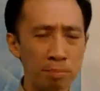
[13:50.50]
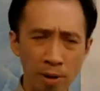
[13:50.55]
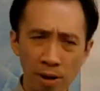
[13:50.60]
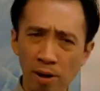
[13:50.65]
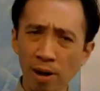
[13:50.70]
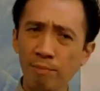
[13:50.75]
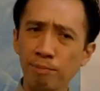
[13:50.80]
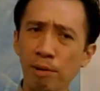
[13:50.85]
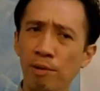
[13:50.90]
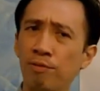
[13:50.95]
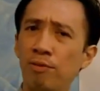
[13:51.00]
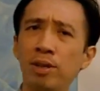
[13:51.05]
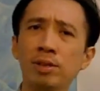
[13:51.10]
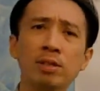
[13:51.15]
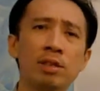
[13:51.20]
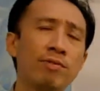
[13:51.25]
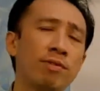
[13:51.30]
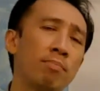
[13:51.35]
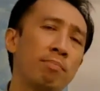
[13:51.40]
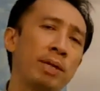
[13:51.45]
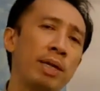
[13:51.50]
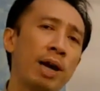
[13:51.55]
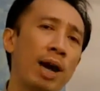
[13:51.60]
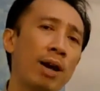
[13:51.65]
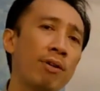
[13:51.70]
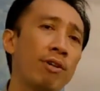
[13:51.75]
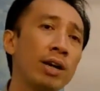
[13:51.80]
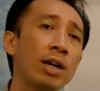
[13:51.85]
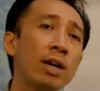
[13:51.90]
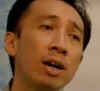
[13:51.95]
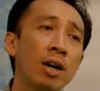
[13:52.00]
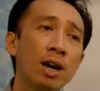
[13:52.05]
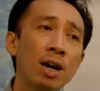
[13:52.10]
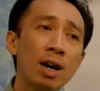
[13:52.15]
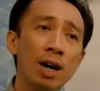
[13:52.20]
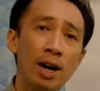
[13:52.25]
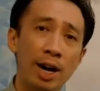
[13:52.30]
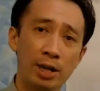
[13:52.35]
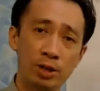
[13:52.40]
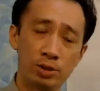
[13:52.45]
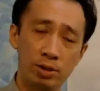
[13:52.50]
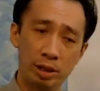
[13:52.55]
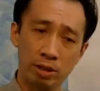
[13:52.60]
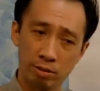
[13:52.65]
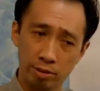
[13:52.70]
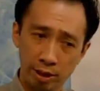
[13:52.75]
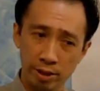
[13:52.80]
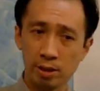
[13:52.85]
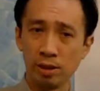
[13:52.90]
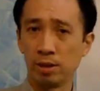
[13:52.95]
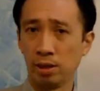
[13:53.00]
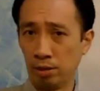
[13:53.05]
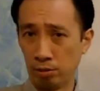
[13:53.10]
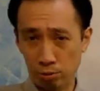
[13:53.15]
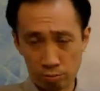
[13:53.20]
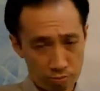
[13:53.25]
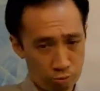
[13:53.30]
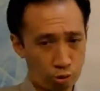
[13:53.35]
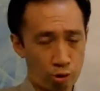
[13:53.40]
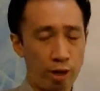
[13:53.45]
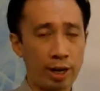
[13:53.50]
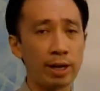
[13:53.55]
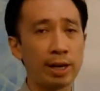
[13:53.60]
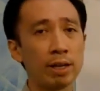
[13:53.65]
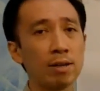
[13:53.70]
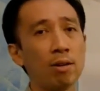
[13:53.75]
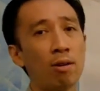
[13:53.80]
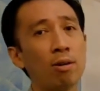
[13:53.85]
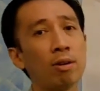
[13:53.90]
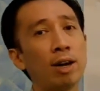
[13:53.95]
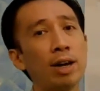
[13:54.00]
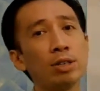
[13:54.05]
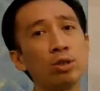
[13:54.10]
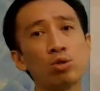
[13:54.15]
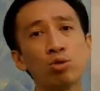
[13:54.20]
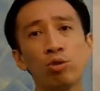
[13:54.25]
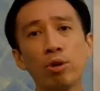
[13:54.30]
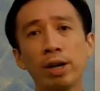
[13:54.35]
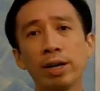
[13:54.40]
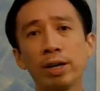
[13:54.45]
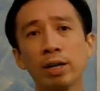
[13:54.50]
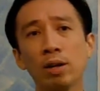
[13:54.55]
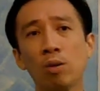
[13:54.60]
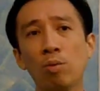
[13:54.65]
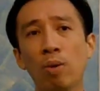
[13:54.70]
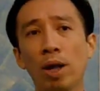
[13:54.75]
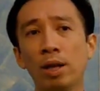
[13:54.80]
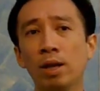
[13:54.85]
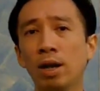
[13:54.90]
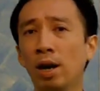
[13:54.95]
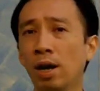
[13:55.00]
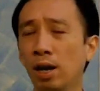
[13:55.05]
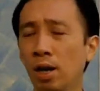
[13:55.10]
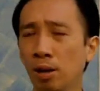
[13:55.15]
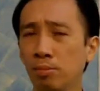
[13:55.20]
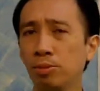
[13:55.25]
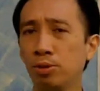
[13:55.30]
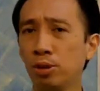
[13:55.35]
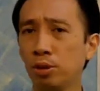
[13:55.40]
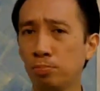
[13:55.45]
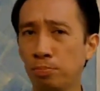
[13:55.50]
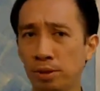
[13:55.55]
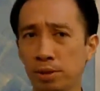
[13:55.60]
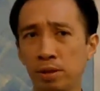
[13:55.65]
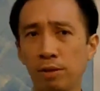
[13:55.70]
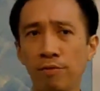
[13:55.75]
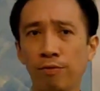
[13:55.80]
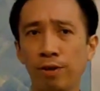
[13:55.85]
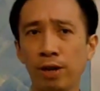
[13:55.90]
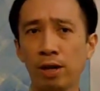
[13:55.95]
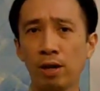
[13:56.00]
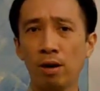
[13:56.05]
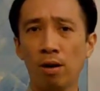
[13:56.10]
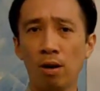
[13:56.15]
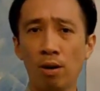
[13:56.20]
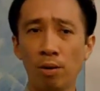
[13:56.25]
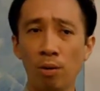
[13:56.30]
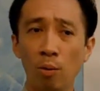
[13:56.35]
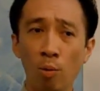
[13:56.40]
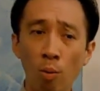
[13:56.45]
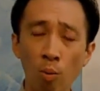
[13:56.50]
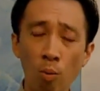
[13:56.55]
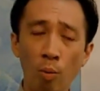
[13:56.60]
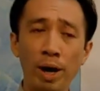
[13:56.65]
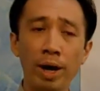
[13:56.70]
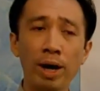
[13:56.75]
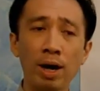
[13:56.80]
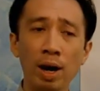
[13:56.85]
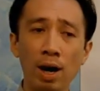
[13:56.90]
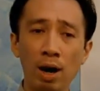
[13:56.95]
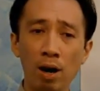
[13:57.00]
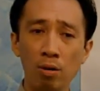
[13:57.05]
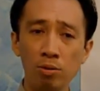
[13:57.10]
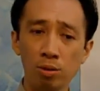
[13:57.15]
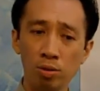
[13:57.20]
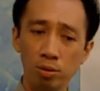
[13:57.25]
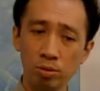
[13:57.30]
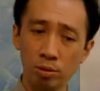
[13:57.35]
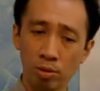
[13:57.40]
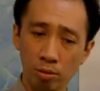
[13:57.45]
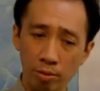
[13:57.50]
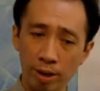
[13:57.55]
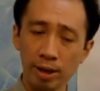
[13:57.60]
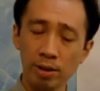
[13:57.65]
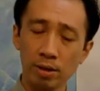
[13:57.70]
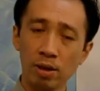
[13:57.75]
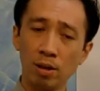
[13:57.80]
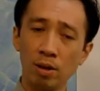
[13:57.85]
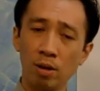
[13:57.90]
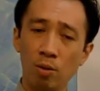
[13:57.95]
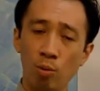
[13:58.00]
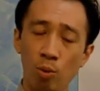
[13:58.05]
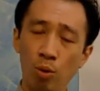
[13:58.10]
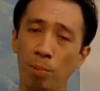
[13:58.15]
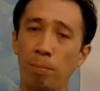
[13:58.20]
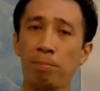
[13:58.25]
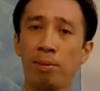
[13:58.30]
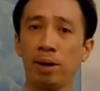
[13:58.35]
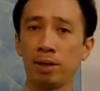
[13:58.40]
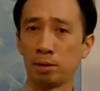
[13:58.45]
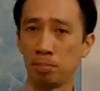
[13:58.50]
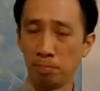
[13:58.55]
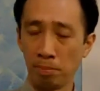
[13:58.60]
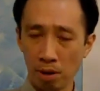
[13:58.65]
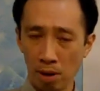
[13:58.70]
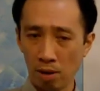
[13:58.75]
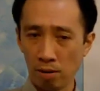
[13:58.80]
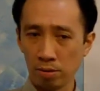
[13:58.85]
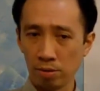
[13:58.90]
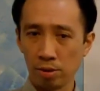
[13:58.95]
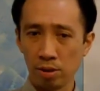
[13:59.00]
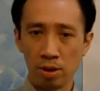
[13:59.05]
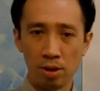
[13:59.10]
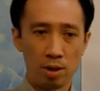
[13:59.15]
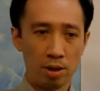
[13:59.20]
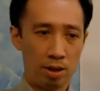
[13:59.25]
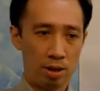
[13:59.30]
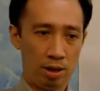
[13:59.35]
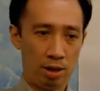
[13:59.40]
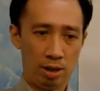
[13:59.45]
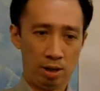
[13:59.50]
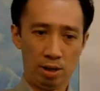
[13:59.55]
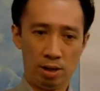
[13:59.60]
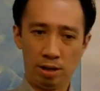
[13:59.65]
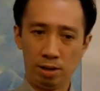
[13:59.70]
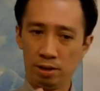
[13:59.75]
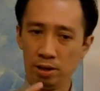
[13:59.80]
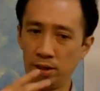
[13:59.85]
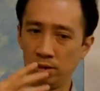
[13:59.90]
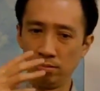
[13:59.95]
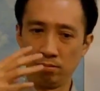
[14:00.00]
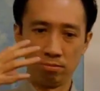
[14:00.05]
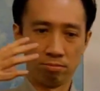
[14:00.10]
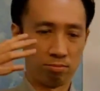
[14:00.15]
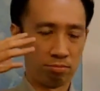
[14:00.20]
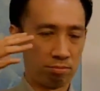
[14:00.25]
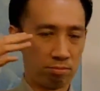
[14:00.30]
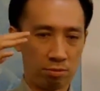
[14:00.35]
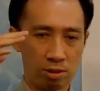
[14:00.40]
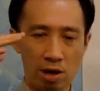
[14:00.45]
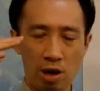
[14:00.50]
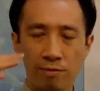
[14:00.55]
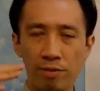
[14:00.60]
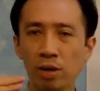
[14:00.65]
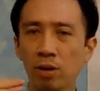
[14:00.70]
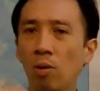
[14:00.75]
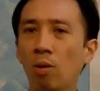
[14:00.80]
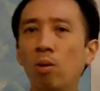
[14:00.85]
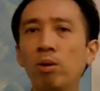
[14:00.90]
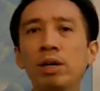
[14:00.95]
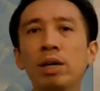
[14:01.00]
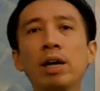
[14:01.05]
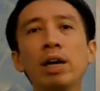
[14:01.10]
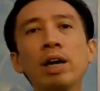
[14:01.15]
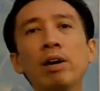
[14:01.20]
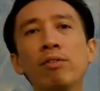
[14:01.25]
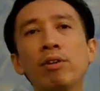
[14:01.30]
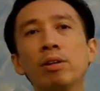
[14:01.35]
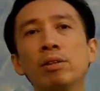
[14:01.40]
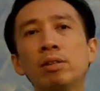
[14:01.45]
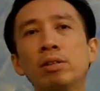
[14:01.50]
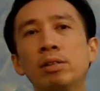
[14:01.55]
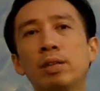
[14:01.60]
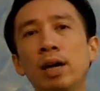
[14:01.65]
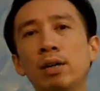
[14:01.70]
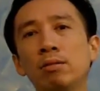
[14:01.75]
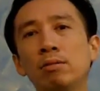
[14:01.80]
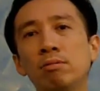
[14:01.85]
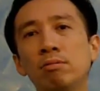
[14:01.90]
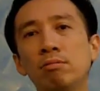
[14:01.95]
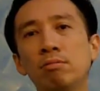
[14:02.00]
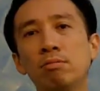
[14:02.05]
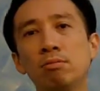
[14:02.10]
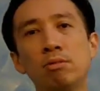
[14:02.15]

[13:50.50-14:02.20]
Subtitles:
My friend Stephen B. Henry actually created a training, online training, that helps you specific on the way how to create WordPress blogs in covering all the areas that